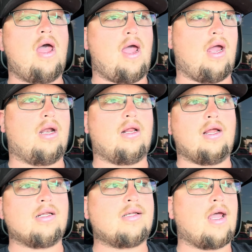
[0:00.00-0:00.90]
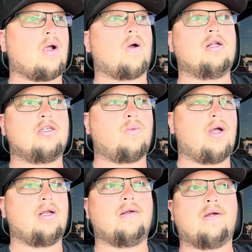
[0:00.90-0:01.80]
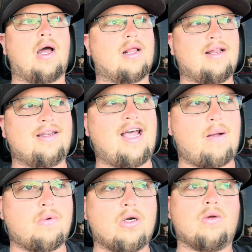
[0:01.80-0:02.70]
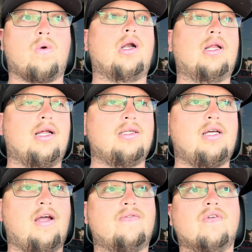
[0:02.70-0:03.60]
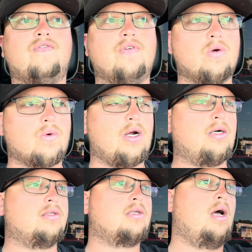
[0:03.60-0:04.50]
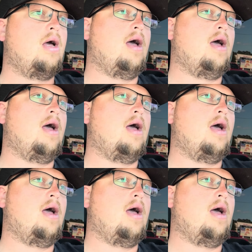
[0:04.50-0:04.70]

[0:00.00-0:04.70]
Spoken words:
and an intake, or I just went and got an adapter to run an intake for the fuel rails,